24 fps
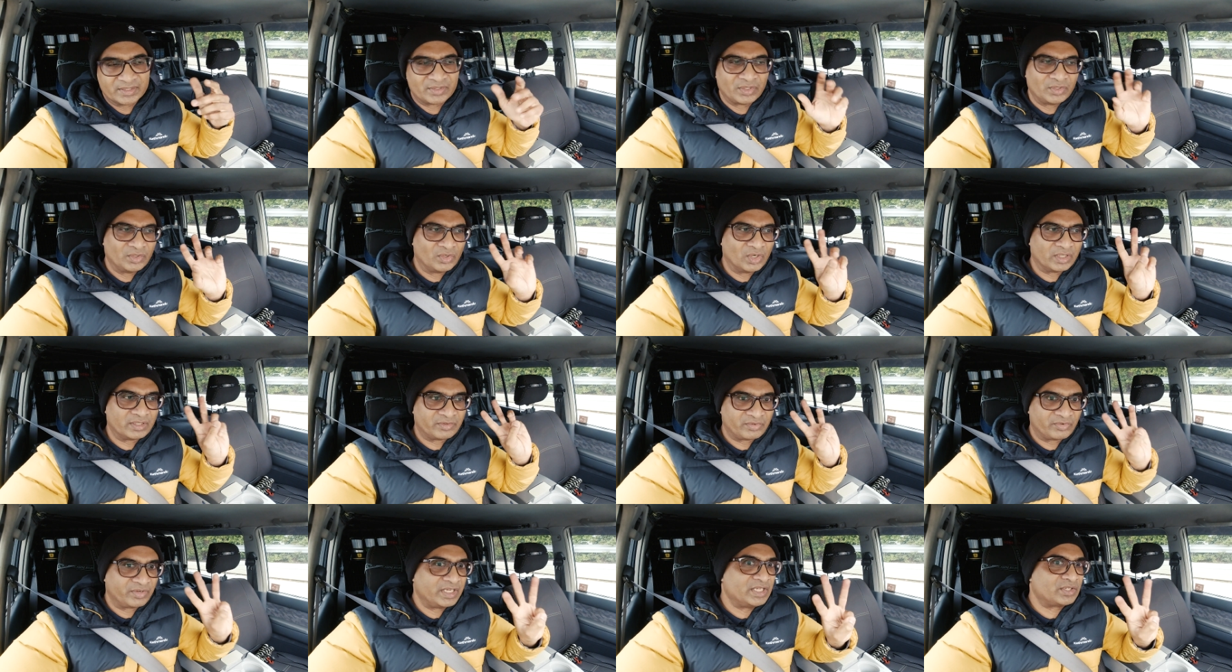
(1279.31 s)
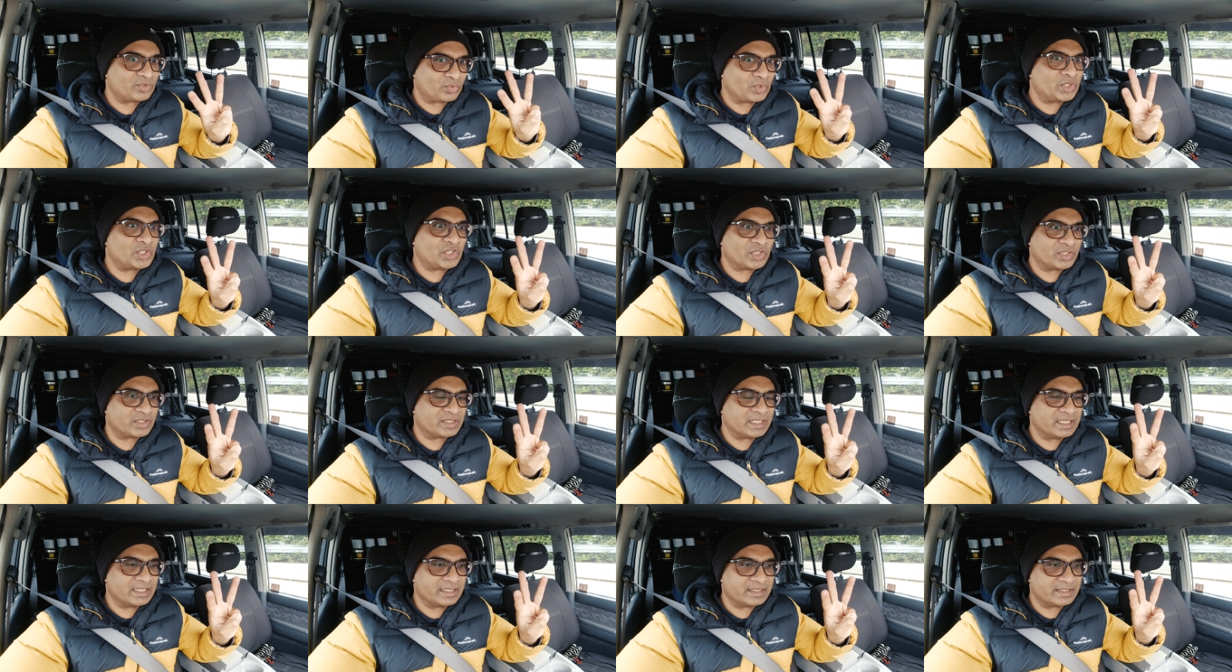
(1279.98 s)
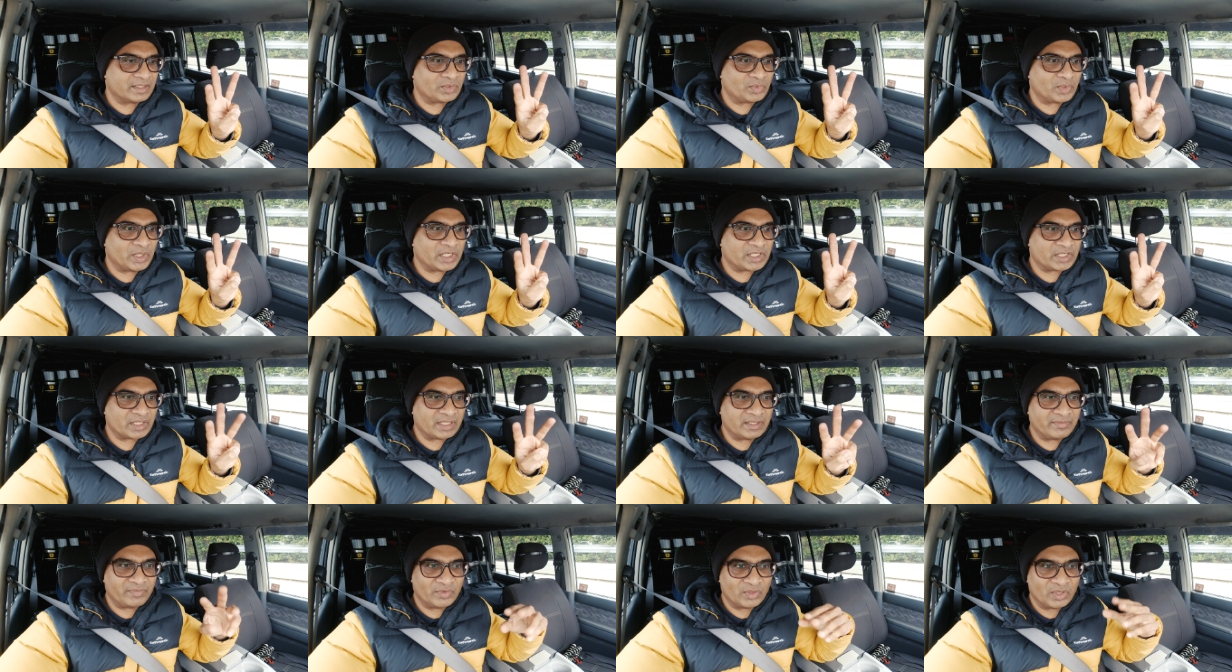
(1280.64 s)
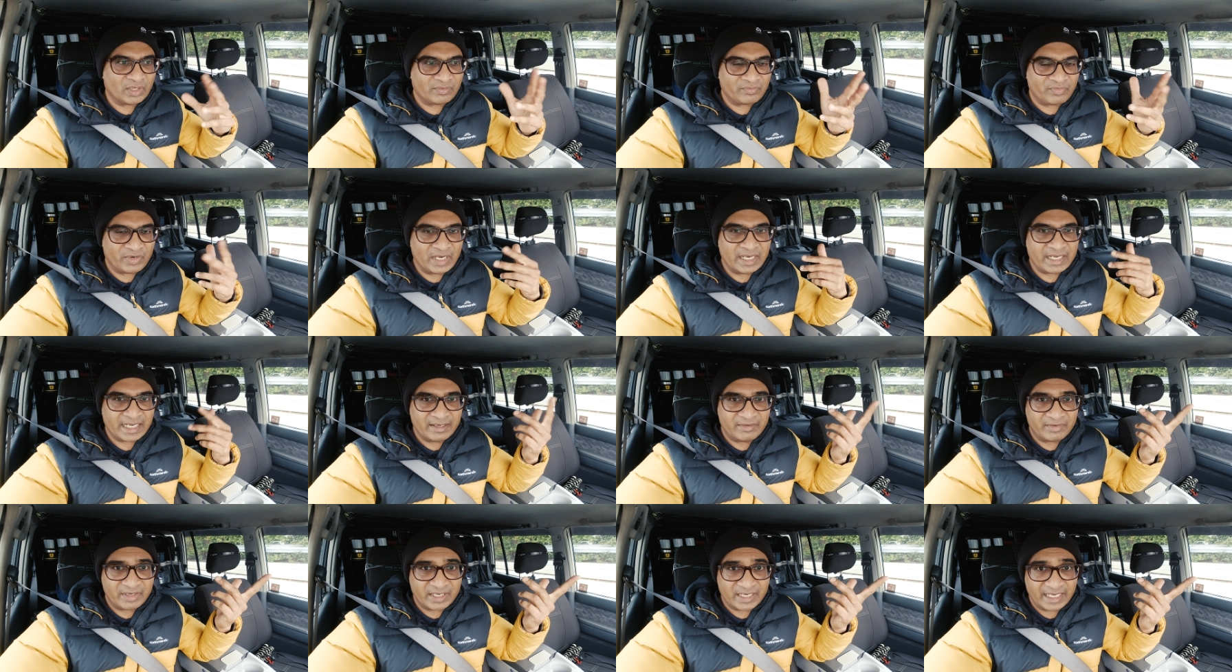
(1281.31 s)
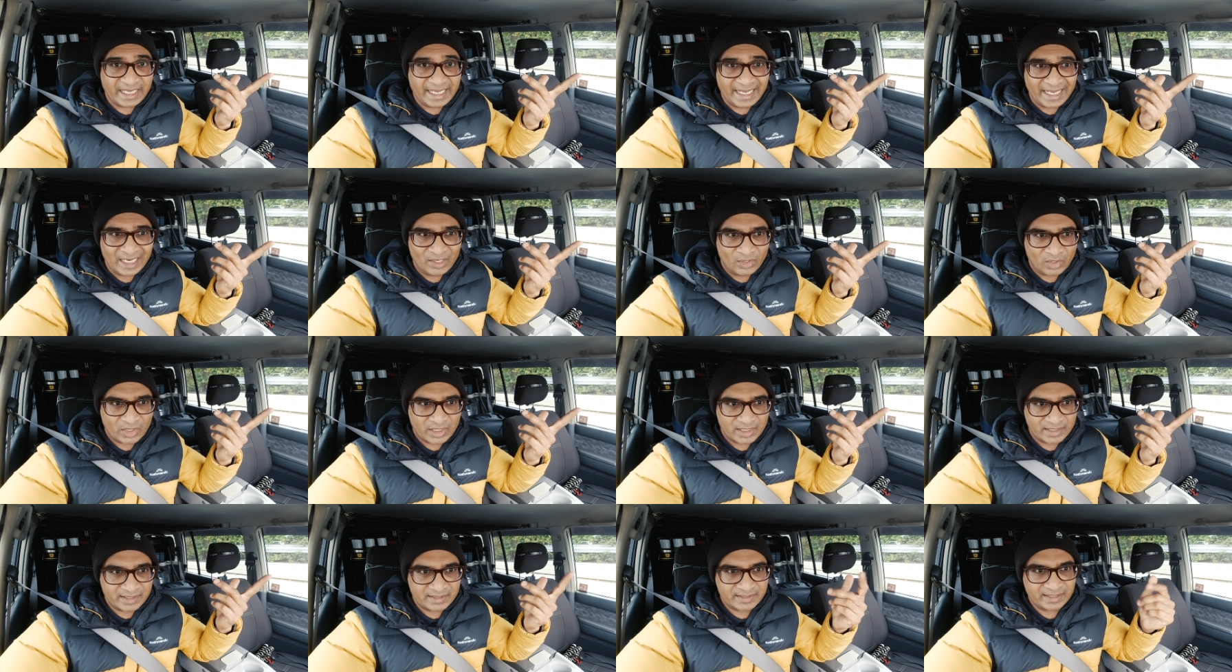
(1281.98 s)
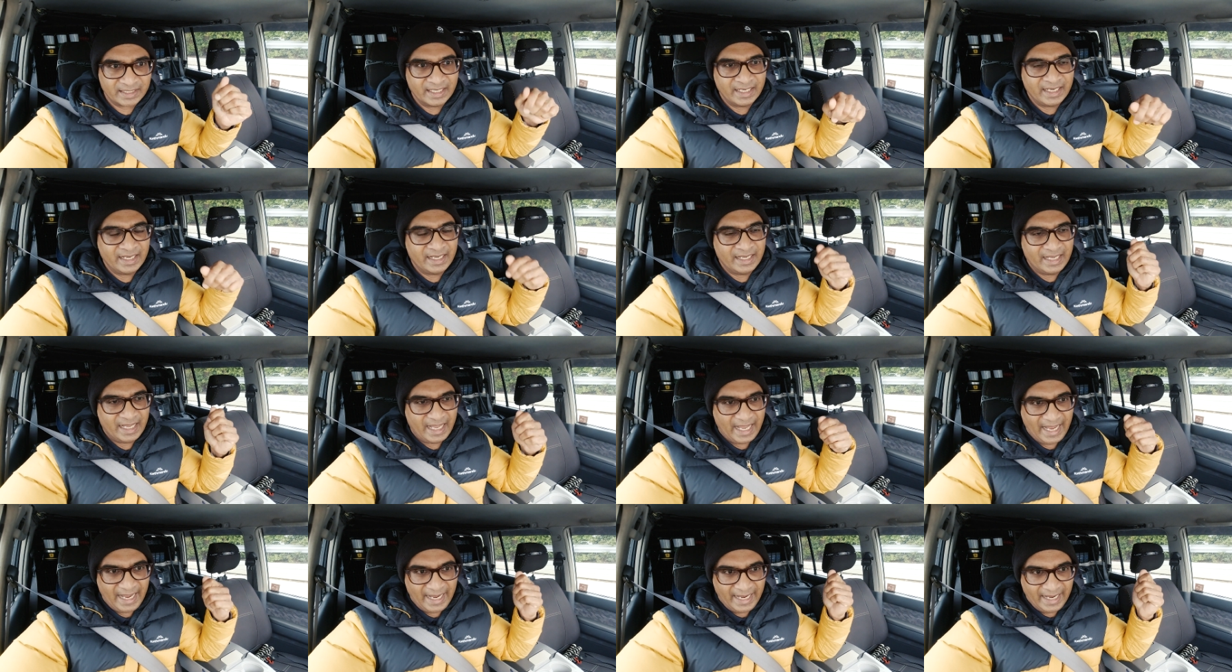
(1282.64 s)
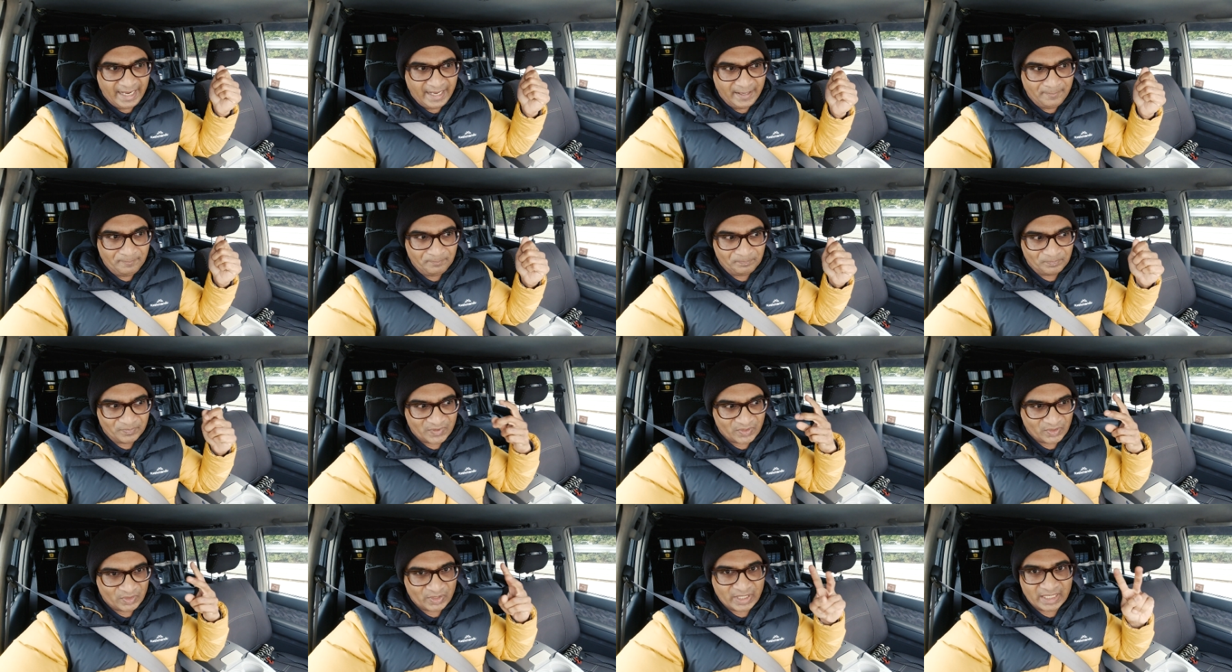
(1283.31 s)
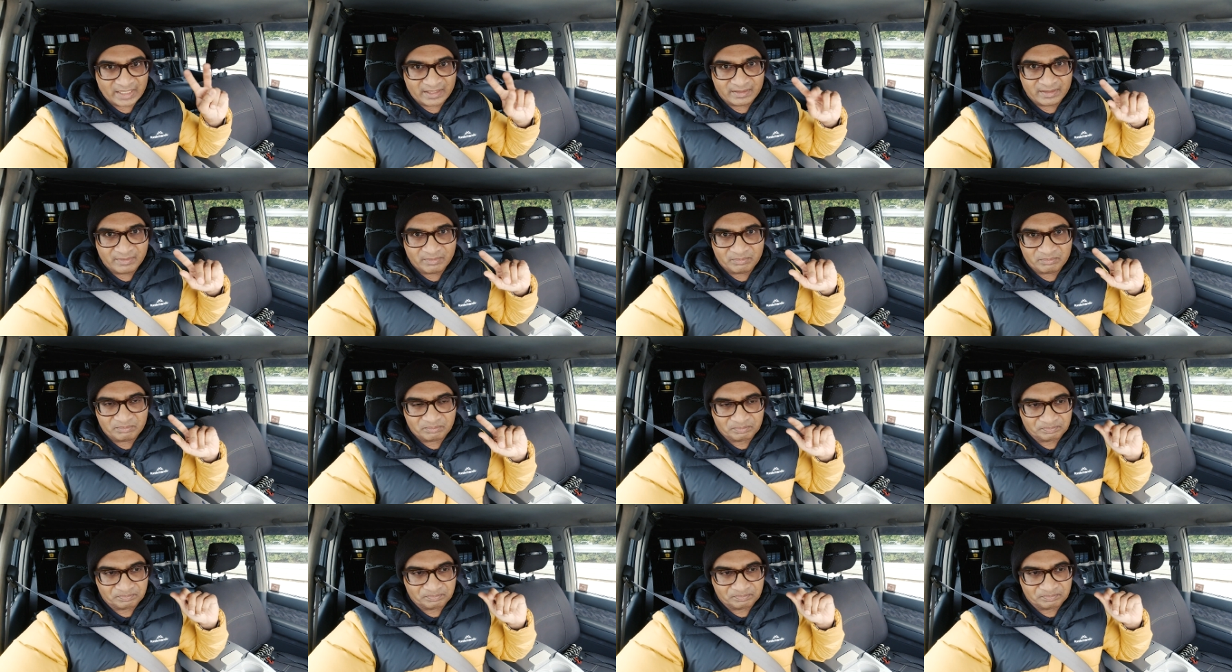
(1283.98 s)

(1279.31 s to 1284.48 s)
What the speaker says: So you've got 3 switches in the situation if you've got front and rear air lockers. So you get the